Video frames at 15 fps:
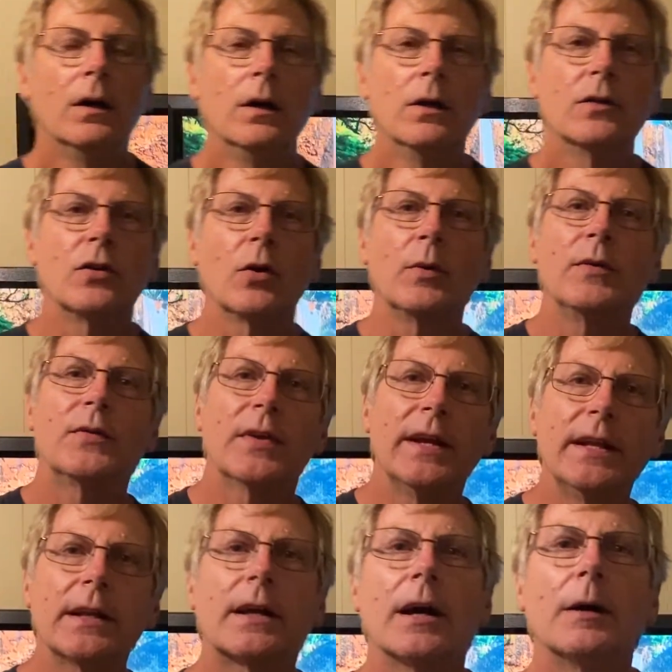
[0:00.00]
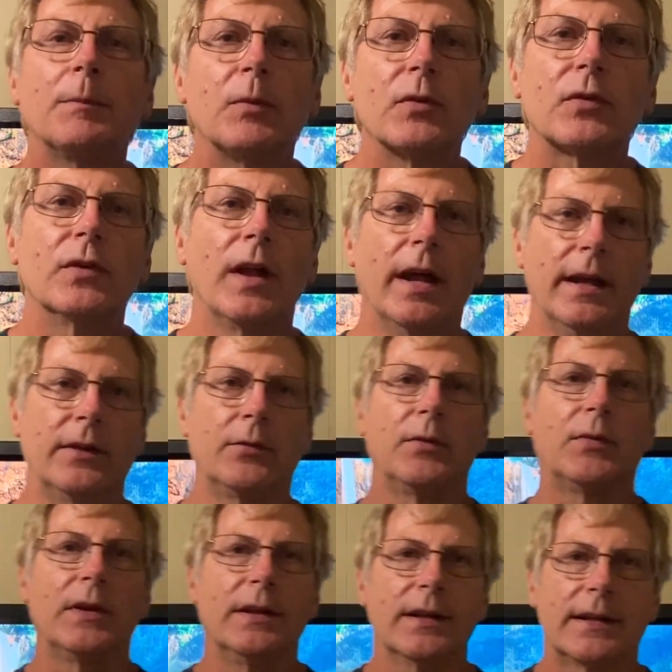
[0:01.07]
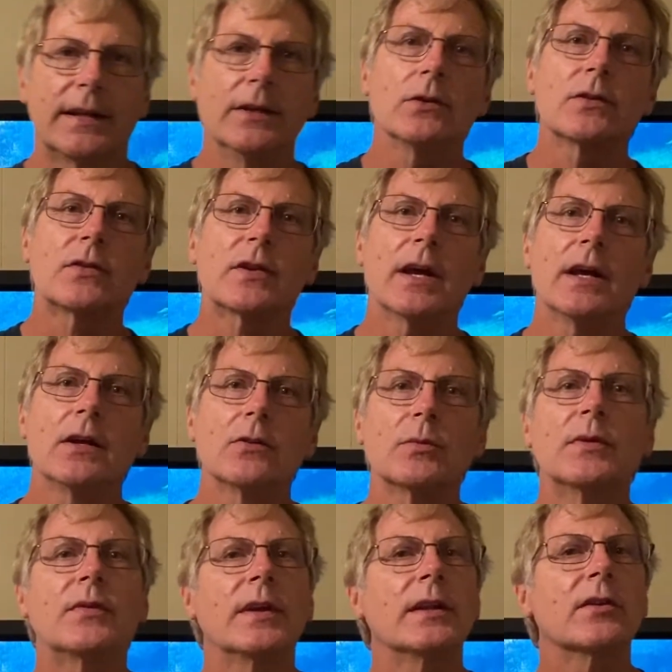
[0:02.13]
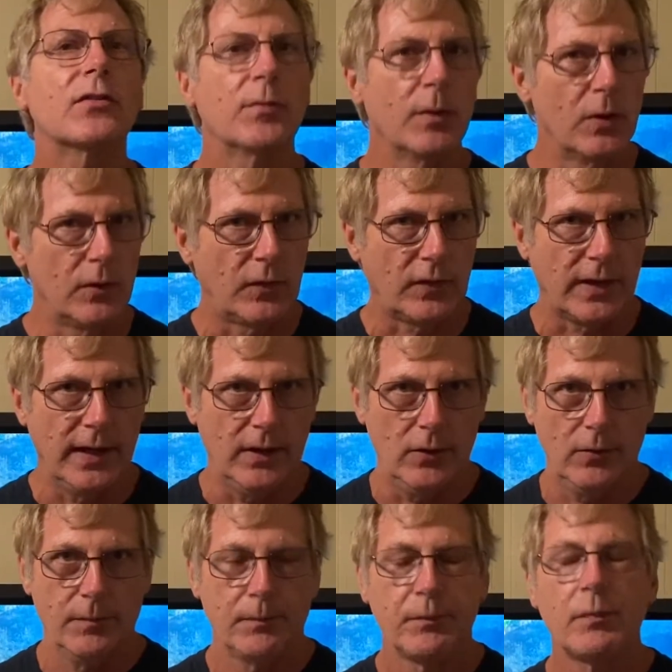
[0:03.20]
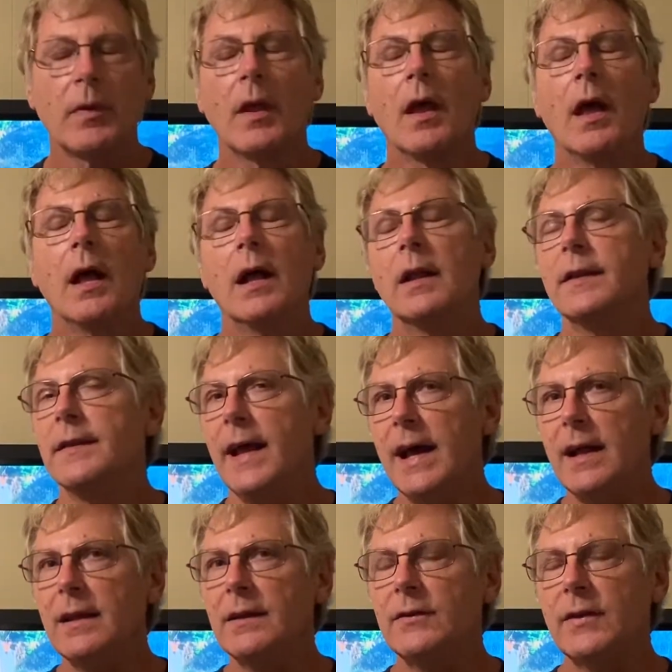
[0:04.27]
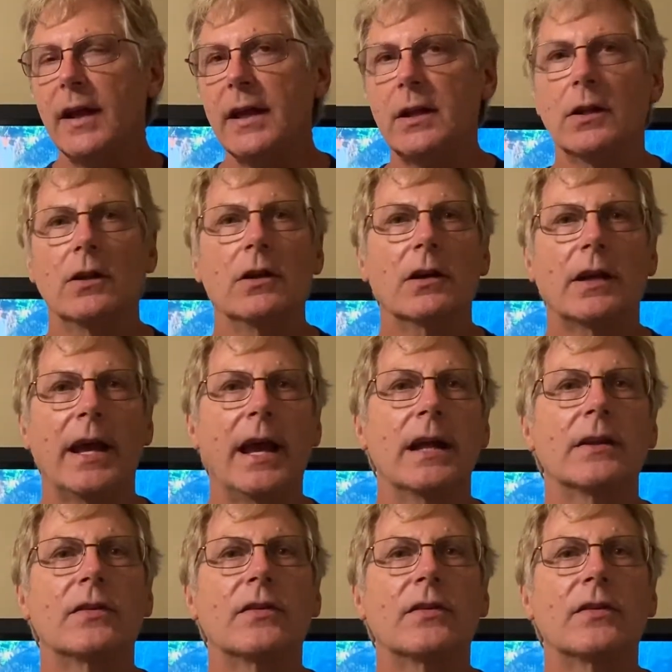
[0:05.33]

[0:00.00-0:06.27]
So we've seen a couple snakes. We've seen a keeled scale. We've seen a smooth scale. Now let's take a look at